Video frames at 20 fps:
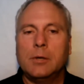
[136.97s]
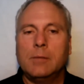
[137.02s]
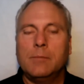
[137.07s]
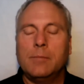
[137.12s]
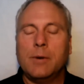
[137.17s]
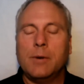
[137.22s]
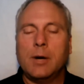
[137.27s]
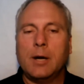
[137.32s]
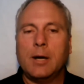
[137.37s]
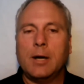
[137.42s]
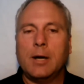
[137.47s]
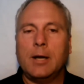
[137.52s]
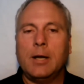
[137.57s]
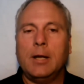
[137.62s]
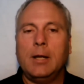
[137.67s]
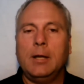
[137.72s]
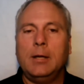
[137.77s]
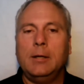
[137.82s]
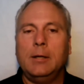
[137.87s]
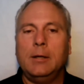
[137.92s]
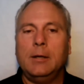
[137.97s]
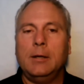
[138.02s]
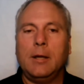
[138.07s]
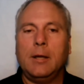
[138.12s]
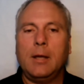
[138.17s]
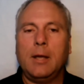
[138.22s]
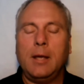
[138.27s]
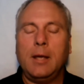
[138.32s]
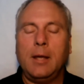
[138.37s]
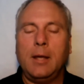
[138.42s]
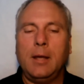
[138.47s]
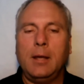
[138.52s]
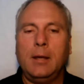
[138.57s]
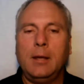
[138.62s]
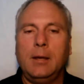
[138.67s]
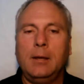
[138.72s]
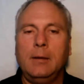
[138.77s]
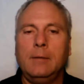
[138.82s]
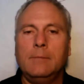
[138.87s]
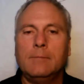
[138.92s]
by
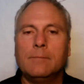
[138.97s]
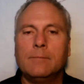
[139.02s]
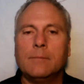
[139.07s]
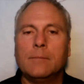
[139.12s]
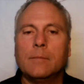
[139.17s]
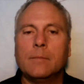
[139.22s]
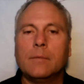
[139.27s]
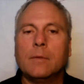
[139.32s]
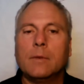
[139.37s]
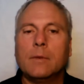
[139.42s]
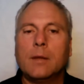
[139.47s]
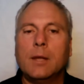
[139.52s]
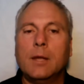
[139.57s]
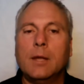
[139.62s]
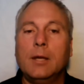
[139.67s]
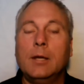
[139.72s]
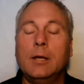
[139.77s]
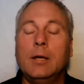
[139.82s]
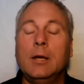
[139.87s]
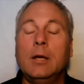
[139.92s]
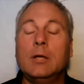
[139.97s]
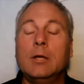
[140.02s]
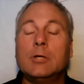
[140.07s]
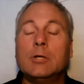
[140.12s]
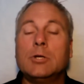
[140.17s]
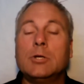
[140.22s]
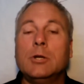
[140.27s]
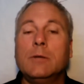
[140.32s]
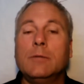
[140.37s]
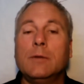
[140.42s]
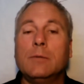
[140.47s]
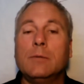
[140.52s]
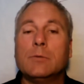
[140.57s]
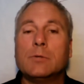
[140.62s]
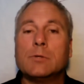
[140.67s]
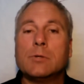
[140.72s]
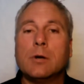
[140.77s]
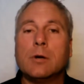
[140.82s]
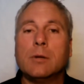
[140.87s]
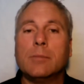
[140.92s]
an initiative that was
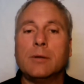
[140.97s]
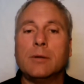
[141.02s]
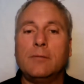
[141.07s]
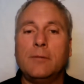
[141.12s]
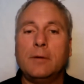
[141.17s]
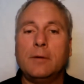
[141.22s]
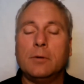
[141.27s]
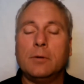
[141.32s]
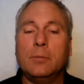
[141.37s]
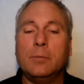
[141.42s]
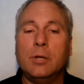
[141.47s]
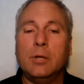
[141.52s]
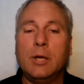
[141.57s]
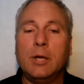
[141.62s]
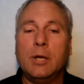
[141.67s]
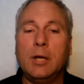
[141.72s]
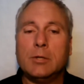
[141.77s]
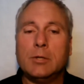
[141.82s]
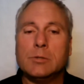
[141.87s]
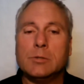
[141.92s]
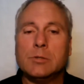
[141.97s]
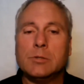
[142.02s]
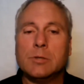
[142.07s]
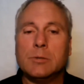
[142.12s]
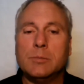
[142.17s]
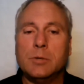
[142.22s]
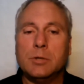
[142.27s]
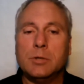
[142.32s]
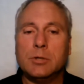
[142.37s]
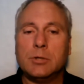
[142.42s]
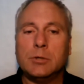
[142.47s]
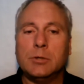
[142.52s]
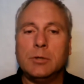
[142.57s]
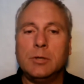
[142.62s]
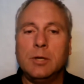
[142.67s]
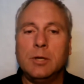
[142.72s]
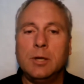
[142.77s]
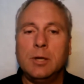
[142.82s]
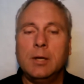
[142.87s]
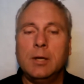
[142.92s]
started by the Federal Communications
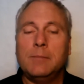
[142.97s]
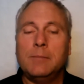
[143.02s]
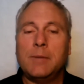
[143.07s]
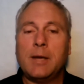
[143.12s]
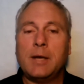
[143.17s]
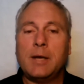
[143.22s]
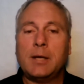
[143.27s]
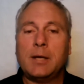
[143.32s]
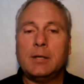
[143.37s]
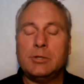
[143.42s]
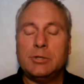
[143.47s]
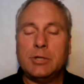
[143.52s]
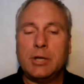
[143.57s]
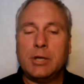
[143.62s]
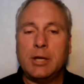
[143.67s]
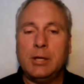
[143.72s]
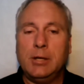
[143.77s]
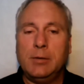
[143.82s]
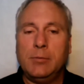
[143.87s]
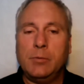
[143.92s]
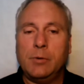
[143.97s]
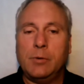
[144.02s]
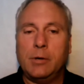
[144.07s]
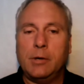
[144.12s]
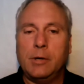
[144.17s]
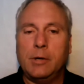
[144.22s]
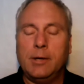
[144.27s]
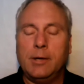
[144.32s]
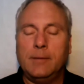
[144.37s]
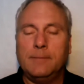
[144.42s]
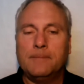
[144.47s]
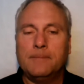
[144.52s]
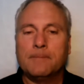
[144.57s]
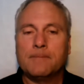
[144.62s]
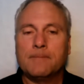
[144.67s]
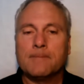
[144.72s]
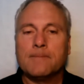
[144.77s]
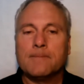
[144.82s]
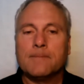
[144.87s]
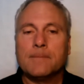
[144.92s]
Commission back in January.
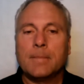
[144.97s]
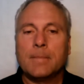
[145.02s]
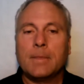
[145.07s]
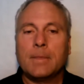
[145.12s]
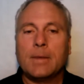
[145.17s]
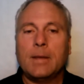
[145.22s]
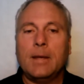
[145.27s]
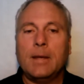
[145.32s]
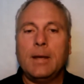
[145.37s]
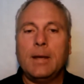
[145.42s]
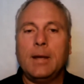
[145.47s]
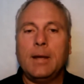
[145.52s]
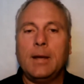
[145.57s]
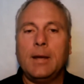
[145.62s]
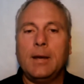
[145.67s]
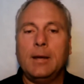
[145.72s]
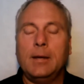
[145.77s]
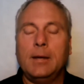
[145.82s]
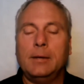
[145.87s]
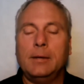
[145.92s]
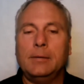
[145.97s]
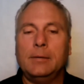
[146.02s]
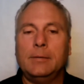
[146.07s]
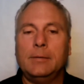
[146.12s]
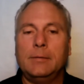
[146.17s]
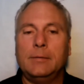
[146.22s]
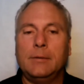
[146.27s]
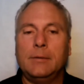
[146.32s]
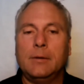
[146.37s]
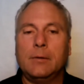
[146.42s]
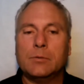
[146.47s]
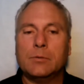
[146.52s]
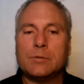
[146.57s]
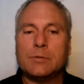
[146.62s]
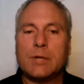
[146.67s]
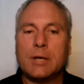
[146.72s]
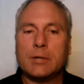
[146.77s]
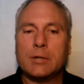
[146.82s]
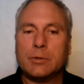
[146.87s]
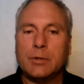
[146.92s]
And there was
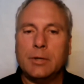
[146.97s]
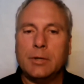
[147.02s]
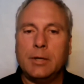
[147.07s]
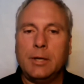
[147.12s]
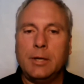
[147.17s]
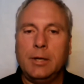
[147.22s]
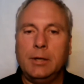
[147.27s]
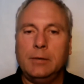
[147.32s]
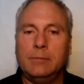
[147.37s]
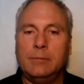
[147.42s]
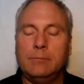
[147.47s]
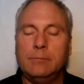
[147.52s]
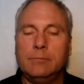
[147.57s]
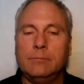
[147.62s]
actually a